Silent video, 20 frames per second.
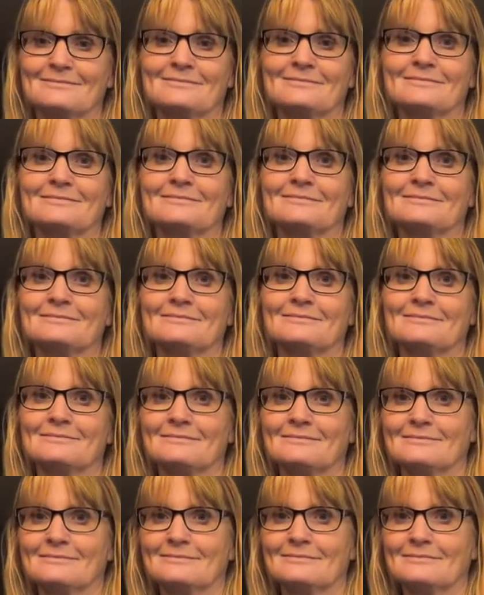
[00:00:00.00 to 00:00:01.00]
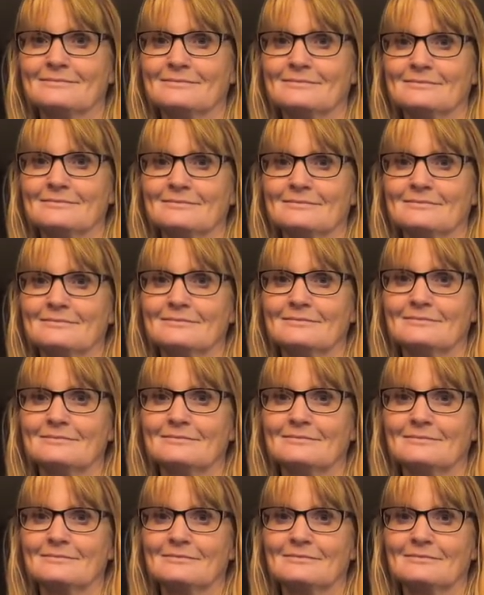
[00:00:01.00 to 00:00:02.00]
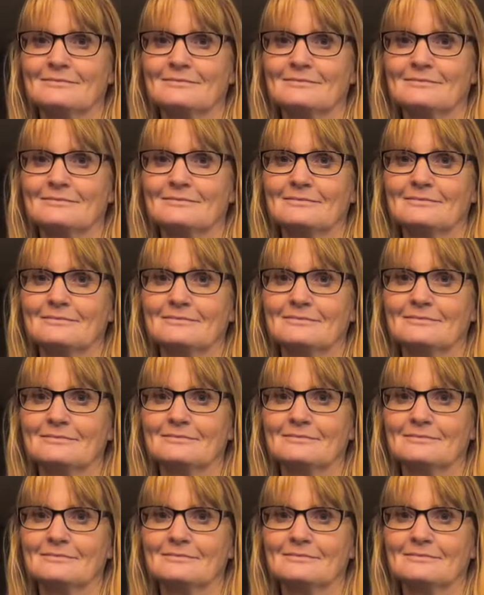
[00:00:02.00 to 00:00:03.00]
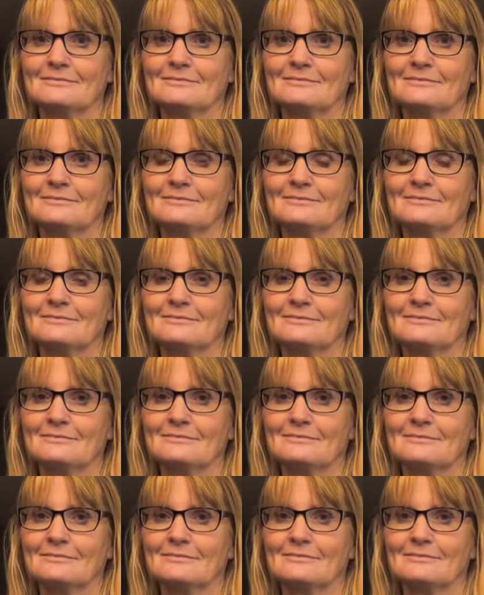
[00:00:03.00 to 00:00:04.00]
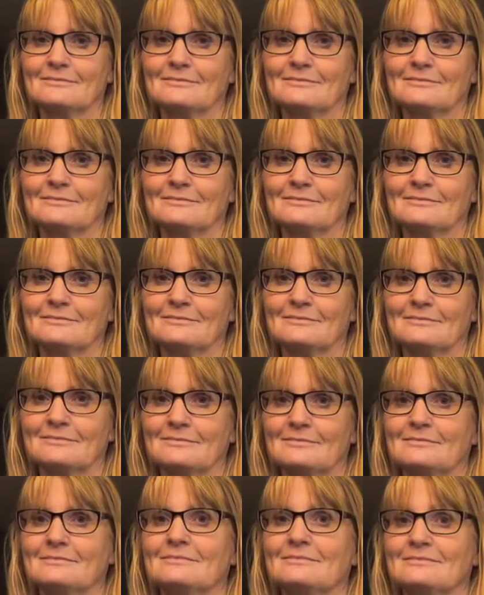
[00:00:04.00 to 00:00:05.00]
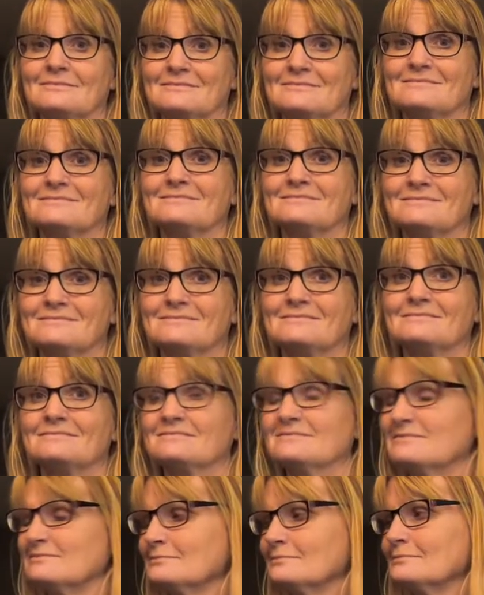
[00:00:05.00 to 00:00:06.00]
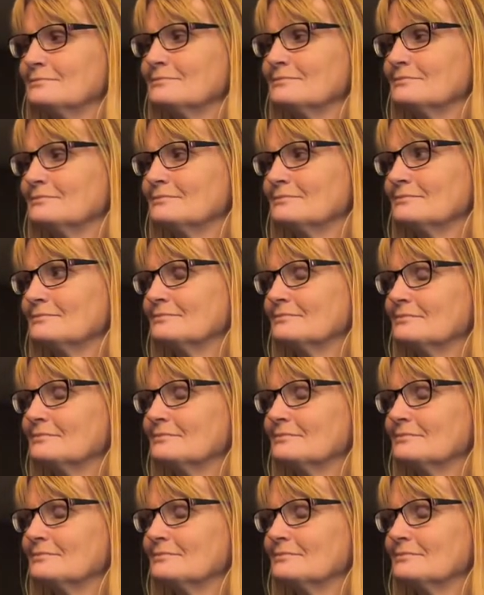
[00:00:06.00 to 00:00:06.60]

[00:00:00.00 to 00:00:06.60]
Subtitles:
[no speech]